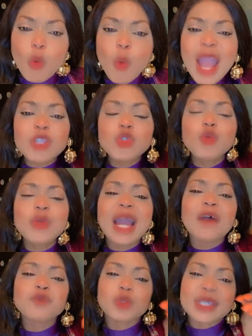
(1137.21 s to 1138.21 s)
Why do we
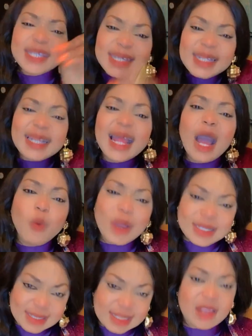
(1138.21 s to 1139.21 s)
have to kill
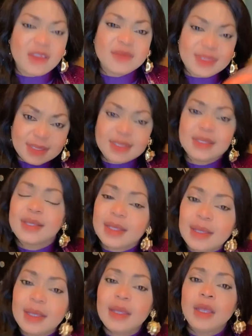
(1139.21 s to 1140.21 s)
ourselves
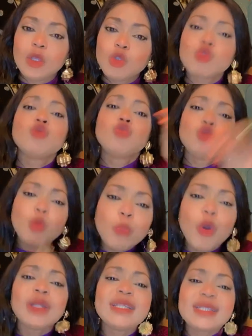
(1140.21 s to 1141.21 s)
to do
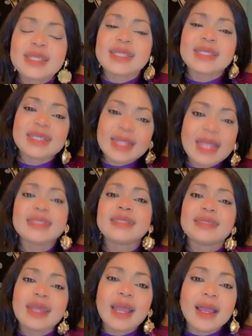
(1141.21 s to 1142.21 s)
politics in
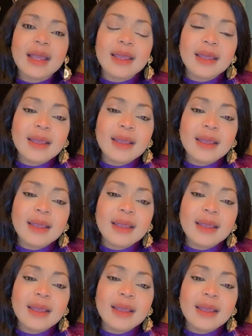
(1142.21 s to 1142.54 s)
Nigeria?